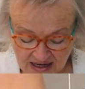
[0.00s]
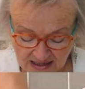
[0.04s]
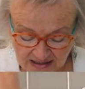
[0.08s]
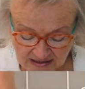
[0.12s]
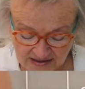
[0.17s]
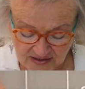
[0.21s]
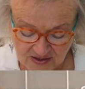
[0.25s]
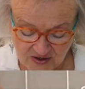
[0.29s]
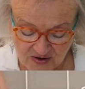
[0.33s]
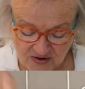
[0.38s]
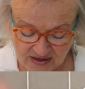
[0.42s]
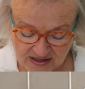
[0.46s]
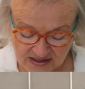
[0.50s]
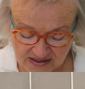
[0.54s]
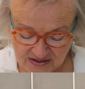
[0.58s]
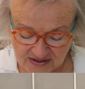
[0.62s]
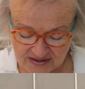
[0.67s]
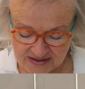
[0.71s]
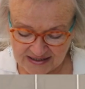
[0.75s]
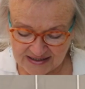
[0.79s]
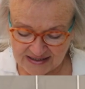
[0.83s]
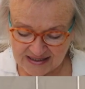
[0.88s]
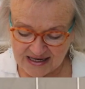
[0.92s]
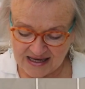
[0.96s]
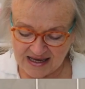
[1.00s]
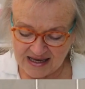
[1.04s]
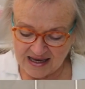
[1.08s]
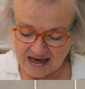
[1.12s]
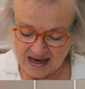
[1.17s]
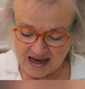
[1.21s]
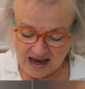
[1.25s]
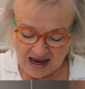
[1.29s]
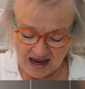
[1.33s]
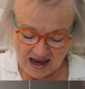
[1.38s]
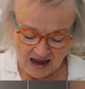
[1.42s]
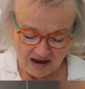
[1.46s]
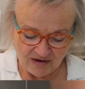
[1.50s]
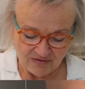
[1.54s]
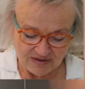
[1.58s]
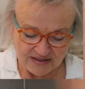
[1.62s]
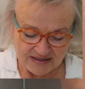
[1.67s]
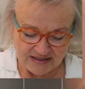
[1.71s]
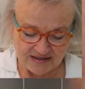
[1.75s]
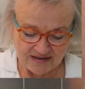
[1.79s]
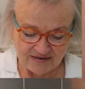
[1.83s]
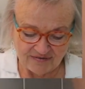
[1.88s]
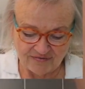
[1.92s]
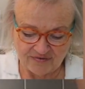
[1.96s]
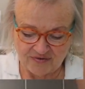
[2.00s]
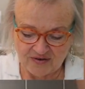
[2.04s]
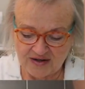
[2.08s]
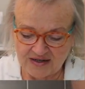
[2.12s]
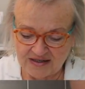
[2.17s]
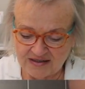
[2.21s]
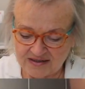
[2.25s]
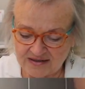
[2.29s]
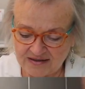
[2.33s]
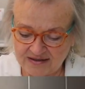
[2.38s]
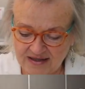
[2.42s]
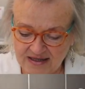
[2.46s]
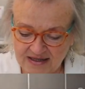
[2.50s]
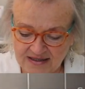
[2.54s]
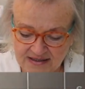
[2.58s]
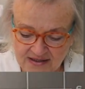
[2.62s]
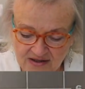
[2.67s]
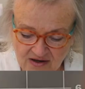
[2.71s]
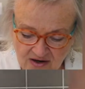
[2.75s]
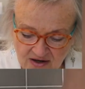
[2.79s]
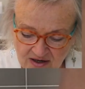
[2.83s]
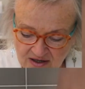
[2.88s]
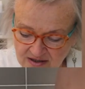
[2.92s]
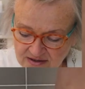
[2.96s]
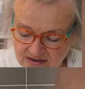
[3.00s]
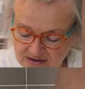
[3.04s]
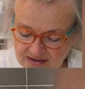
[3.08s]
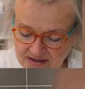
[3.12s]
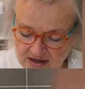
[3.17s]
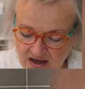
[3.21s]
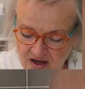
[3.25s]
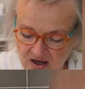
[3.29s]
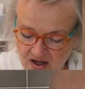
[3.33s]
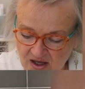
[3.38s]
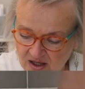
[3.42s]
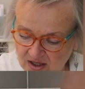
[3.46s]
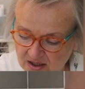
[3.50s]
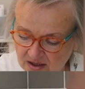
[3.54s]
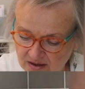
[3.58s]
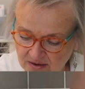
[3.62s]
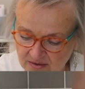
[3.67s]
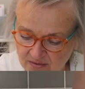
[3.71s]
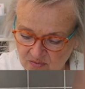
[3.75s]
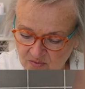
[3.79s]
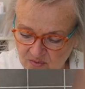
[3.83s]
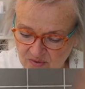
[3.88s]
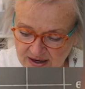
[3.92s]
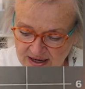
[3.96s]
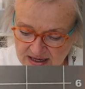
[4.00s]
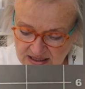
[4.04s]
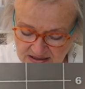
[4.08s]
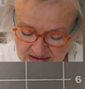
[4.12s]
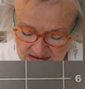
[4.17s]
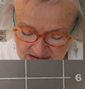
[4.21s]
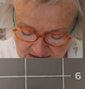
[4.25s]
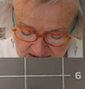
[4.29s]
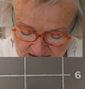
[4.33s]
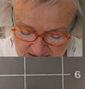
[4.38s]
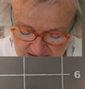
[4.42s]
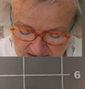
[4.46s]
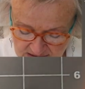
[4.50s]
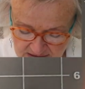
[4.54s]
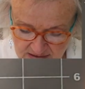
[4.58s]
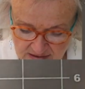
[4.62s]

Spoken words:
so you can just see how different these cards all went.